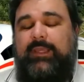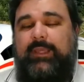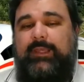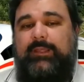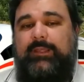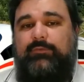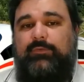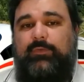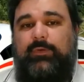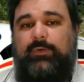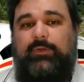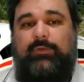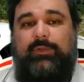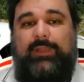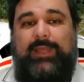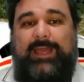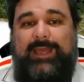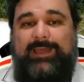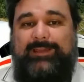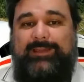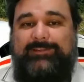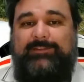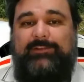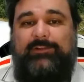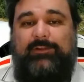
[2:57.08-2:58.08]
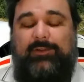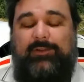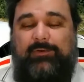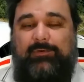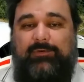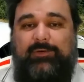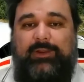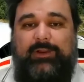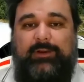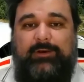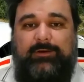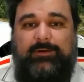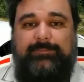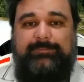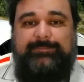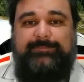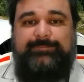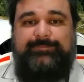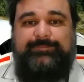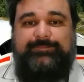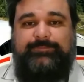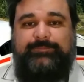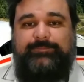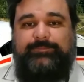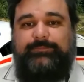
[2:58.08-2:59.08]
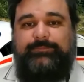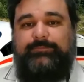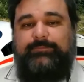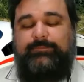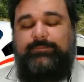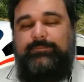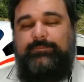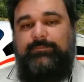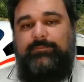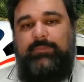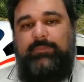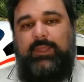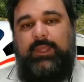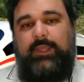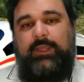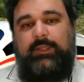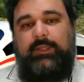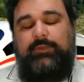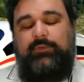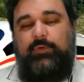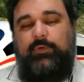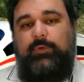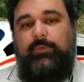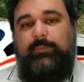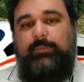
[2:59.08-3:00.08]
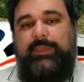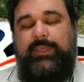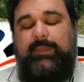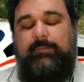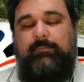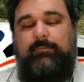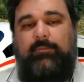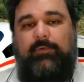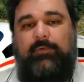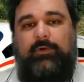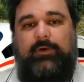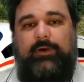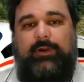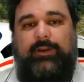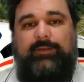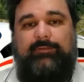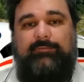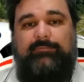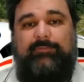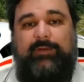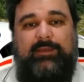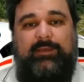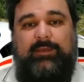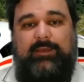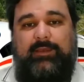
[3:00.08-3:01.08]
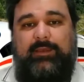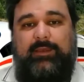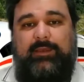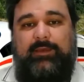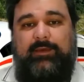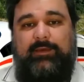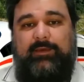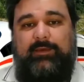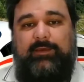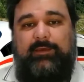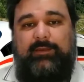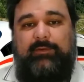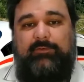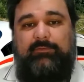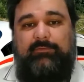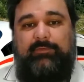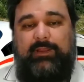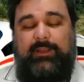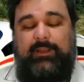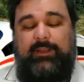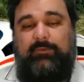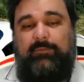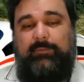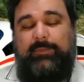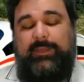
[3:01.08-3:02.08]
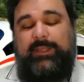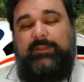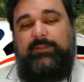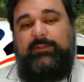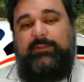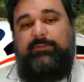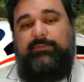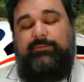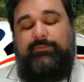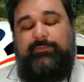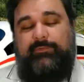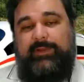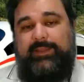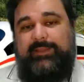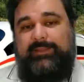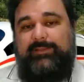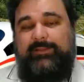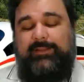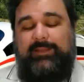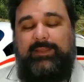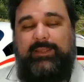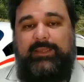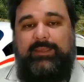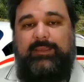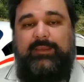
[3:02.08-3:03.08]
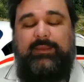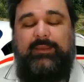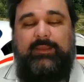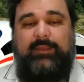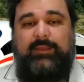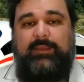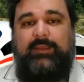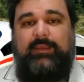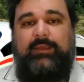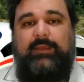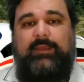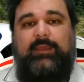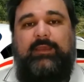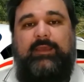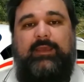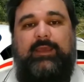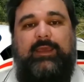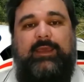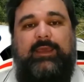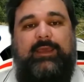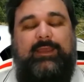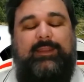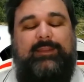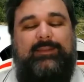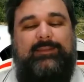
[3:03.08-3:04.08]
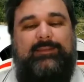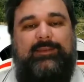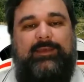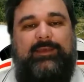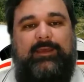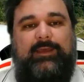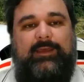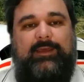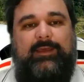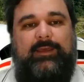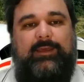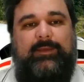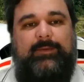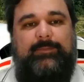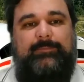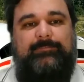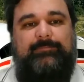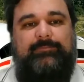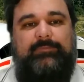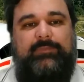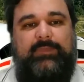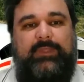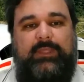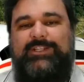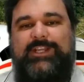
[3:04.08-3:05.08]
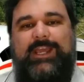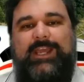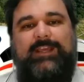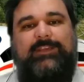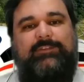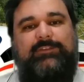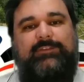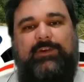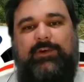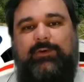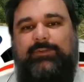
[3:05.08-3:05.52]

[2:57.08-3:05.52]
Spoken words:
it will last longer, it will be more environmental friendly, and checks